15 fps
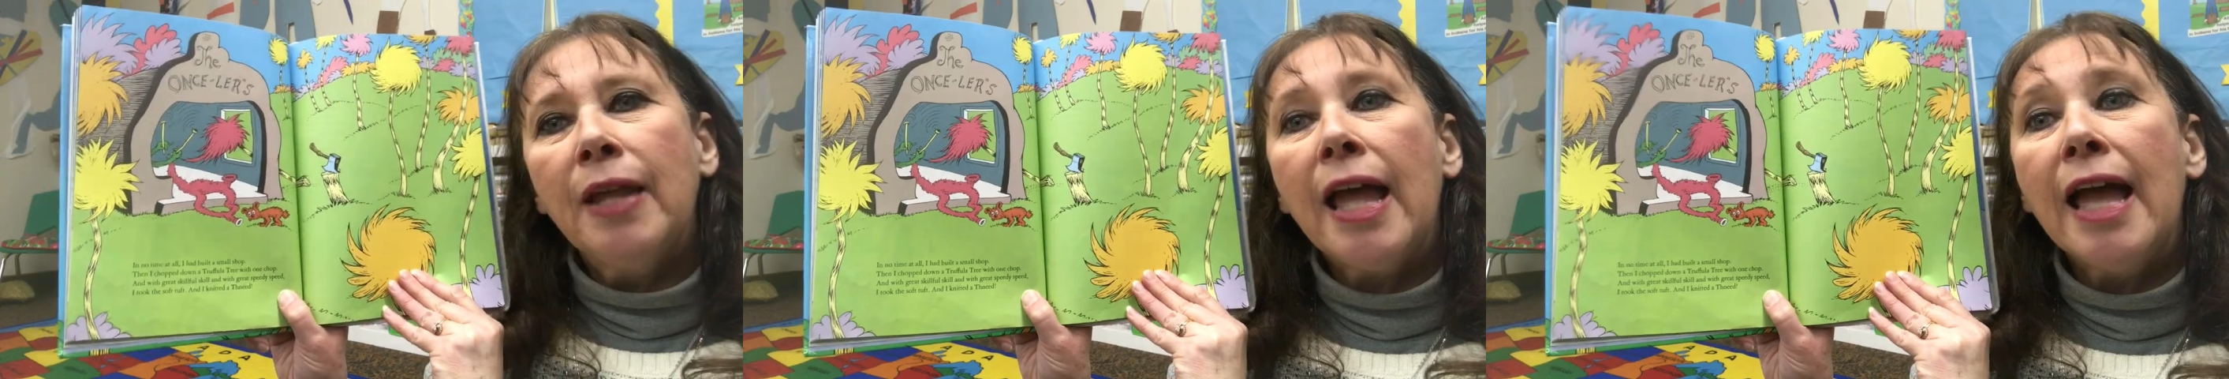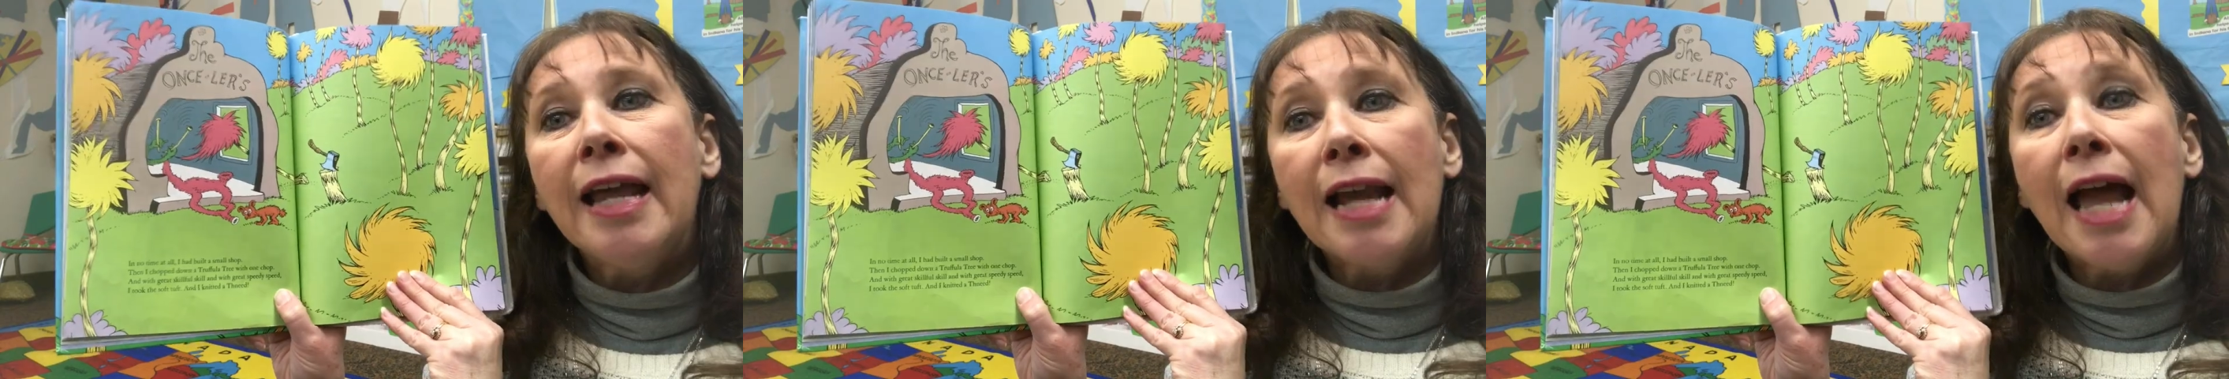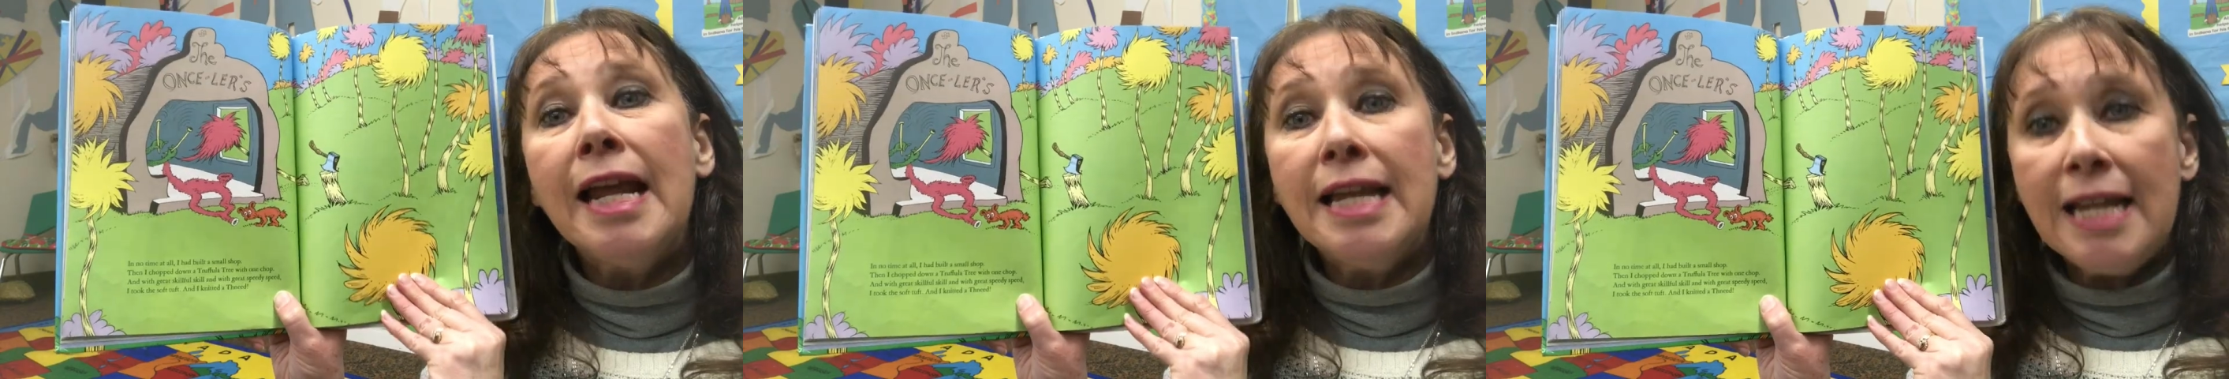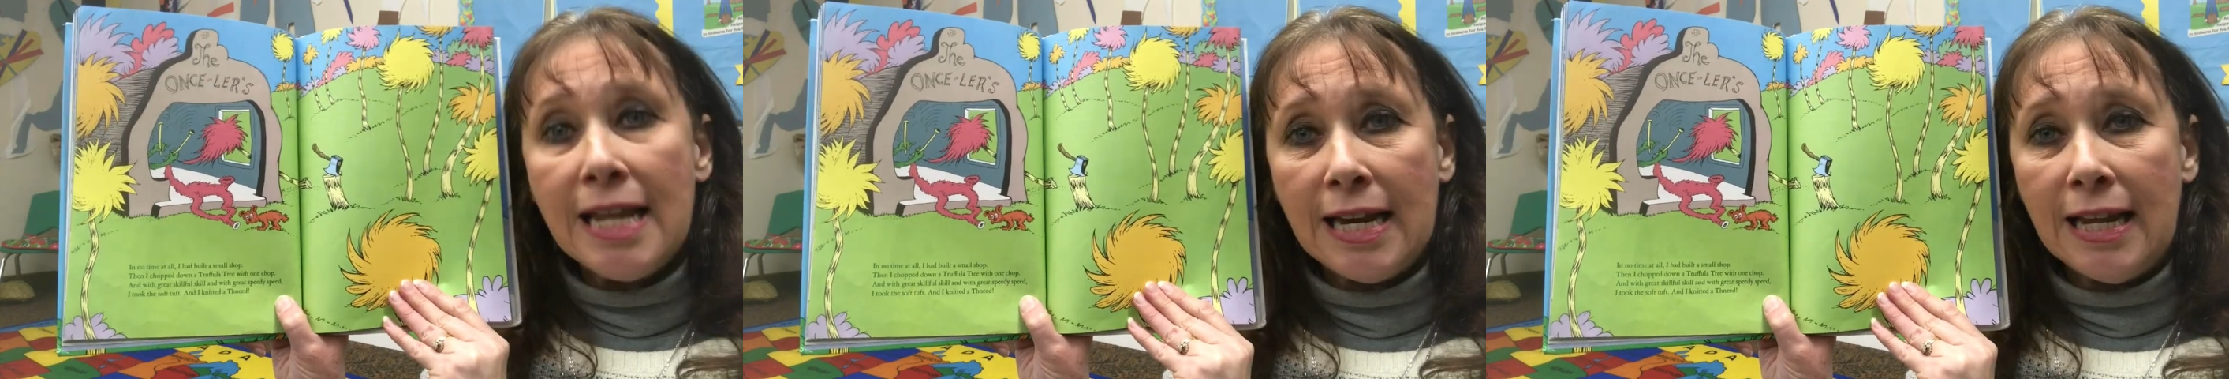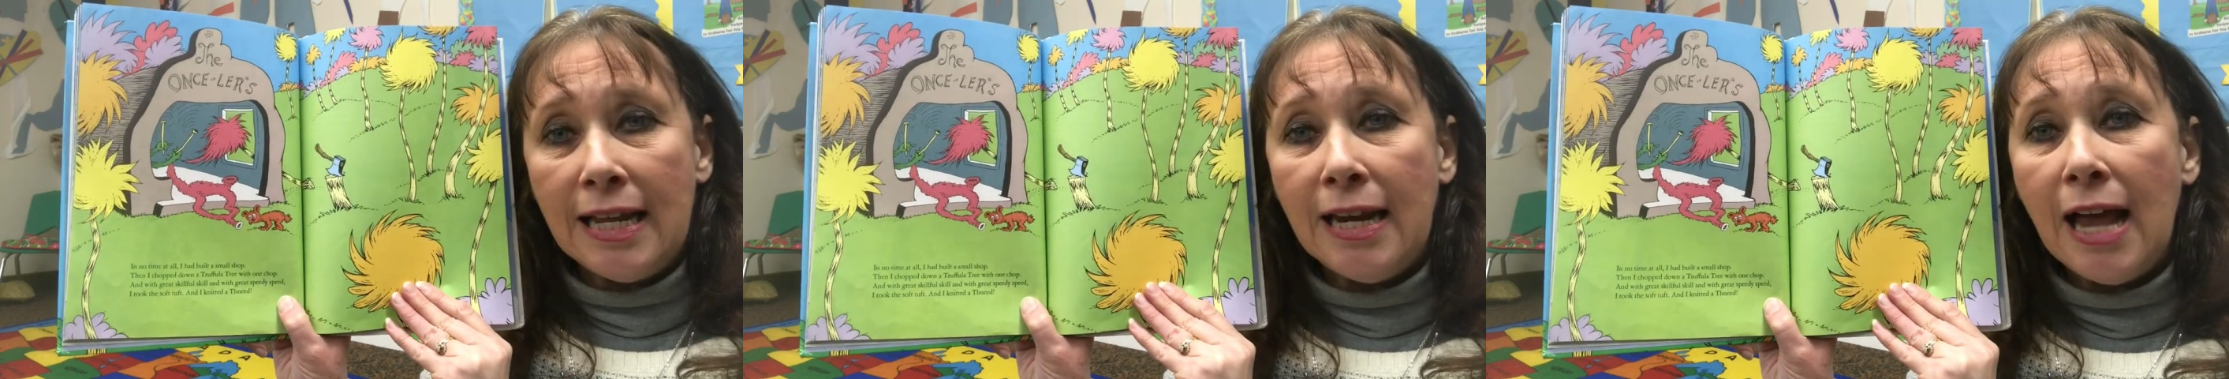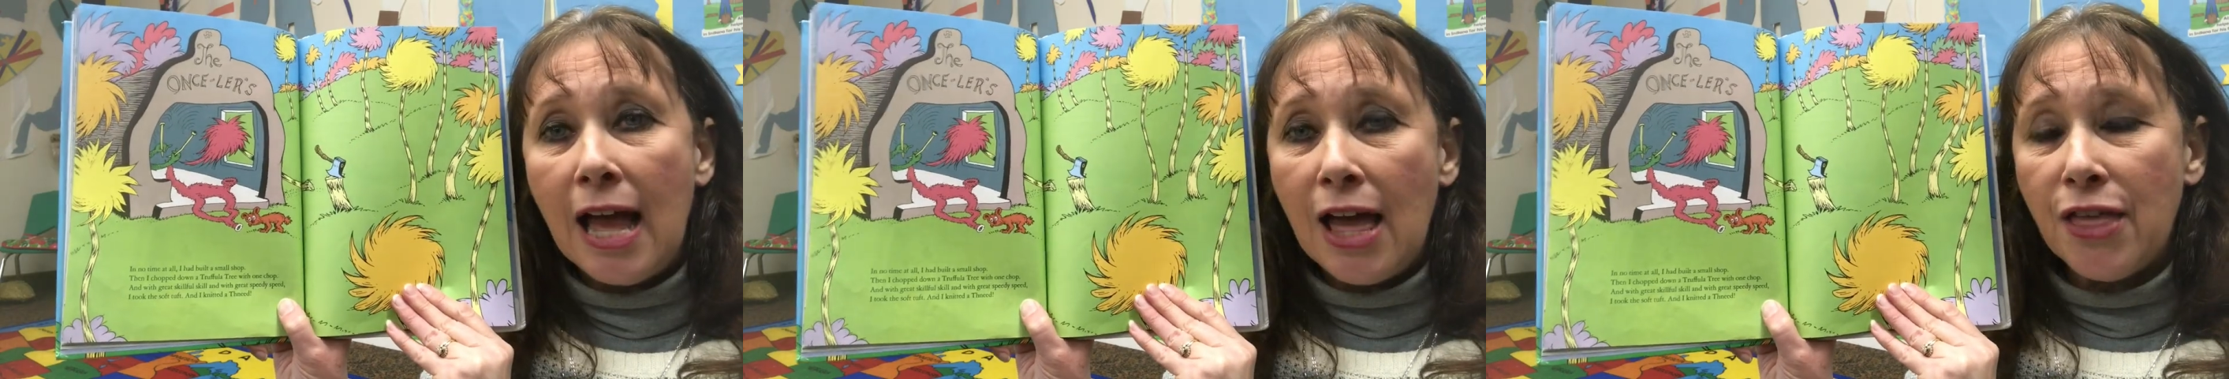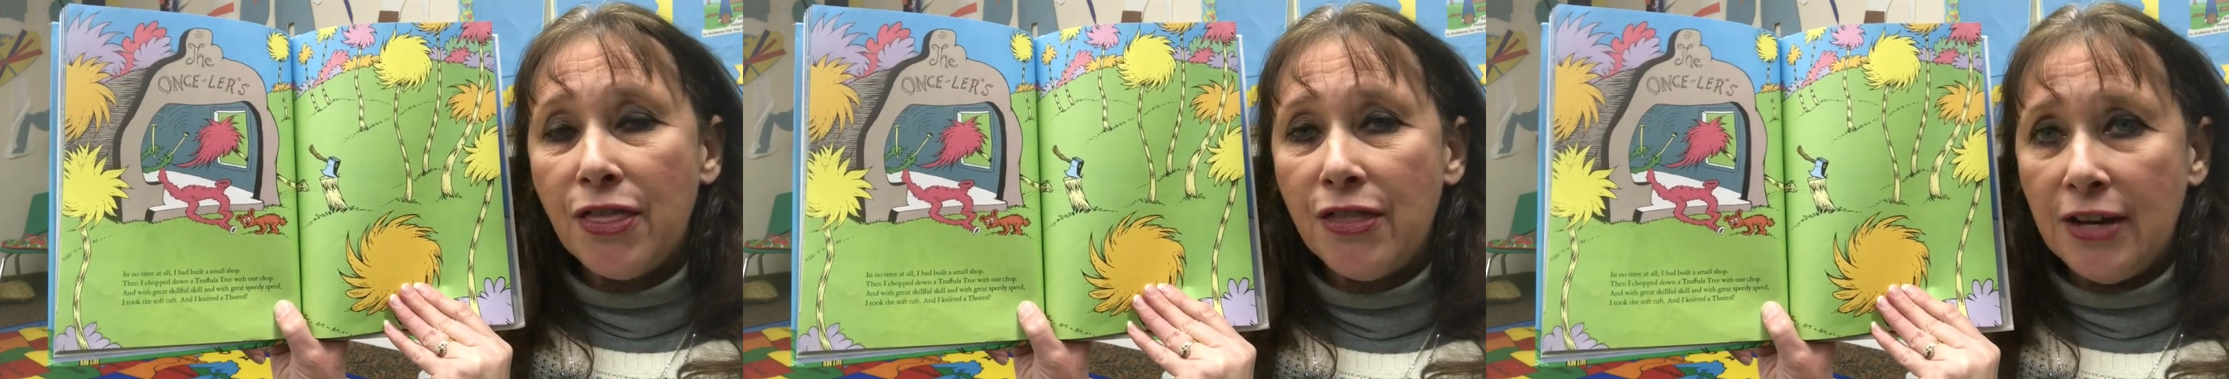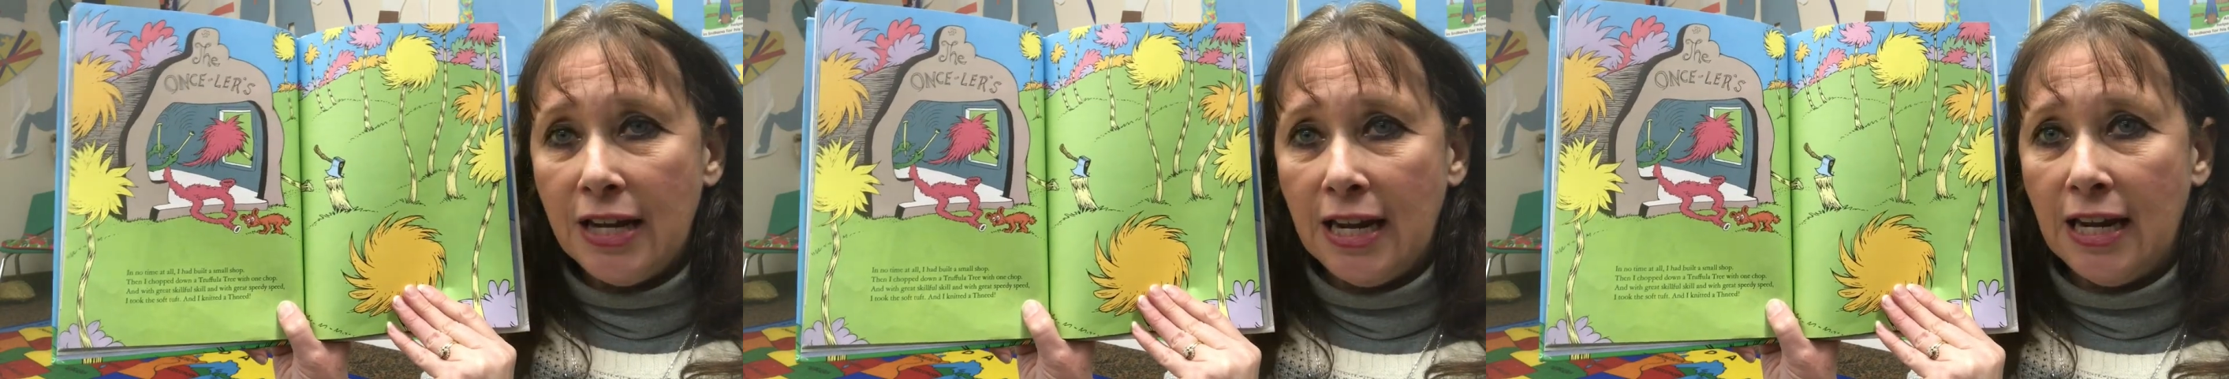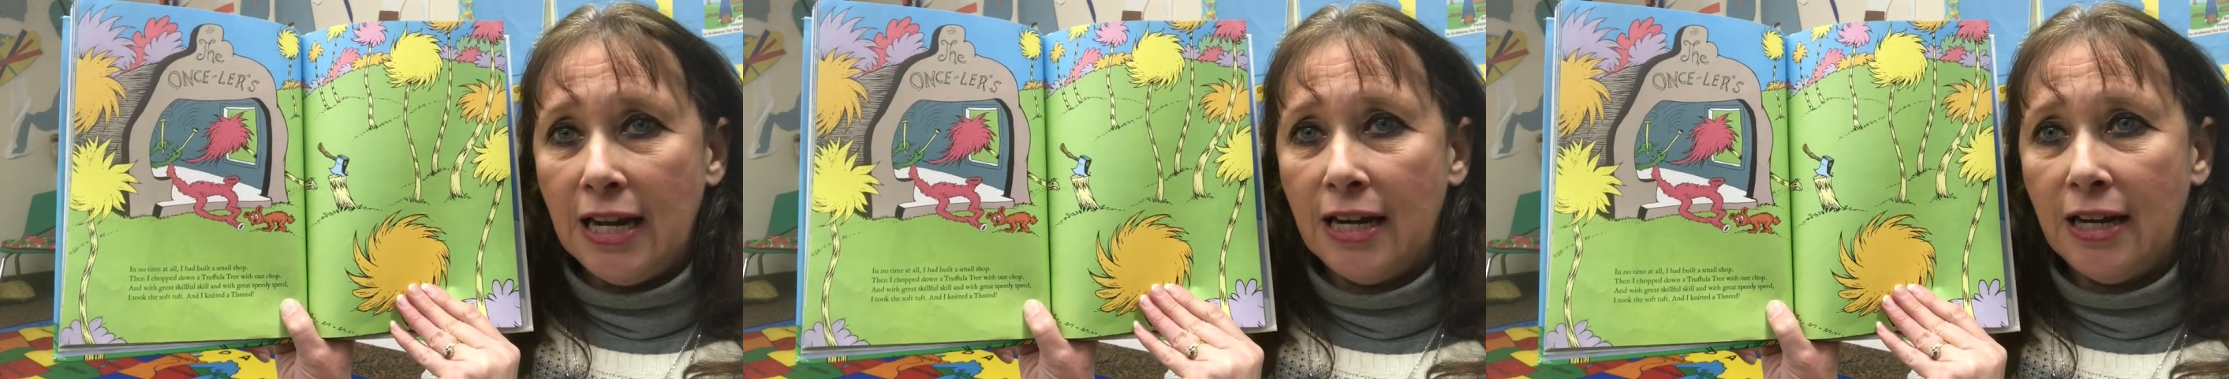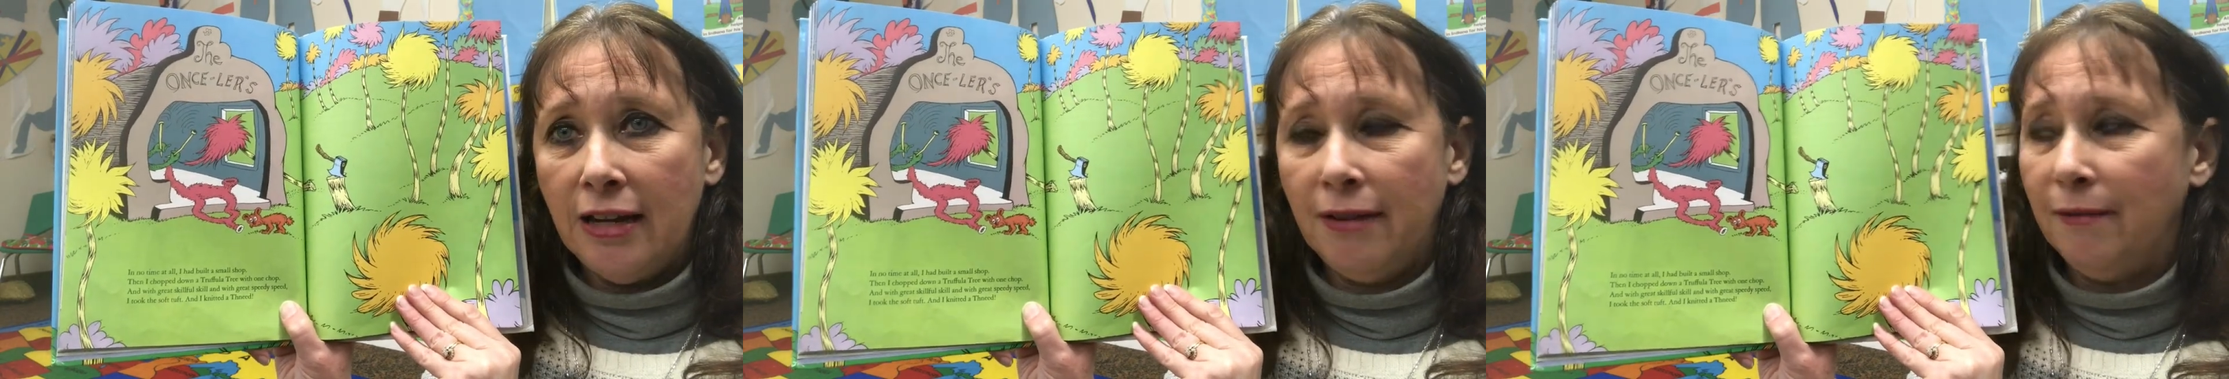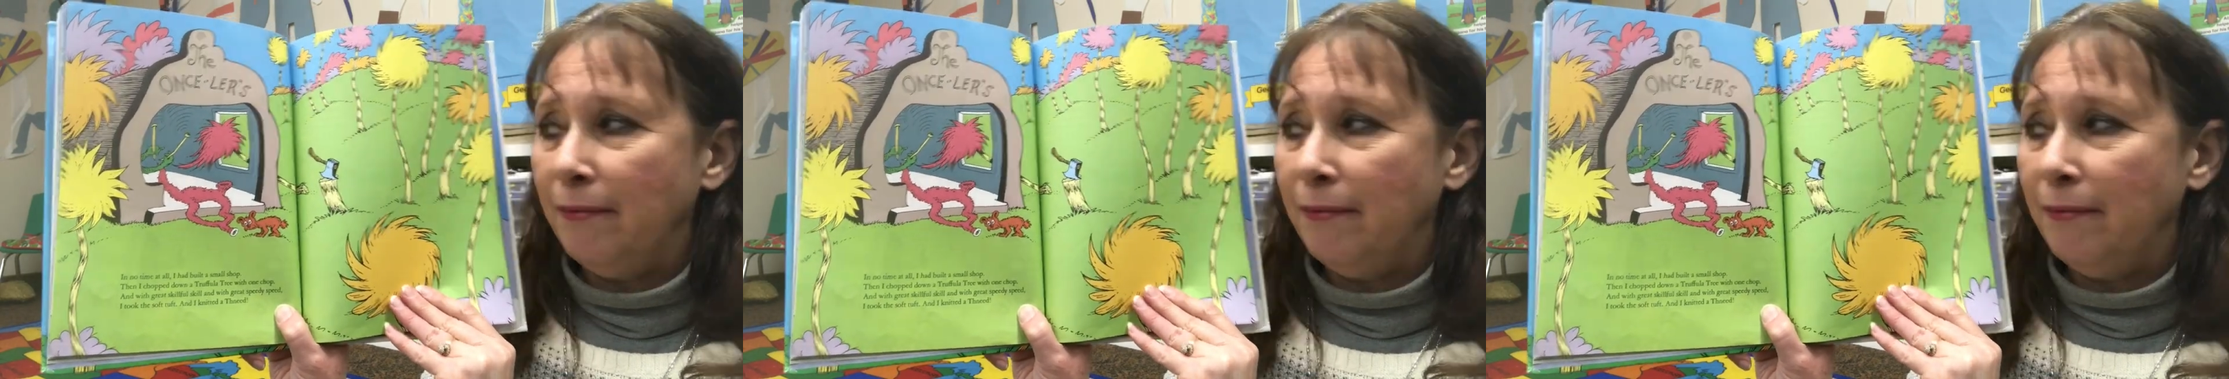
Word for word: and I knitted a thneed.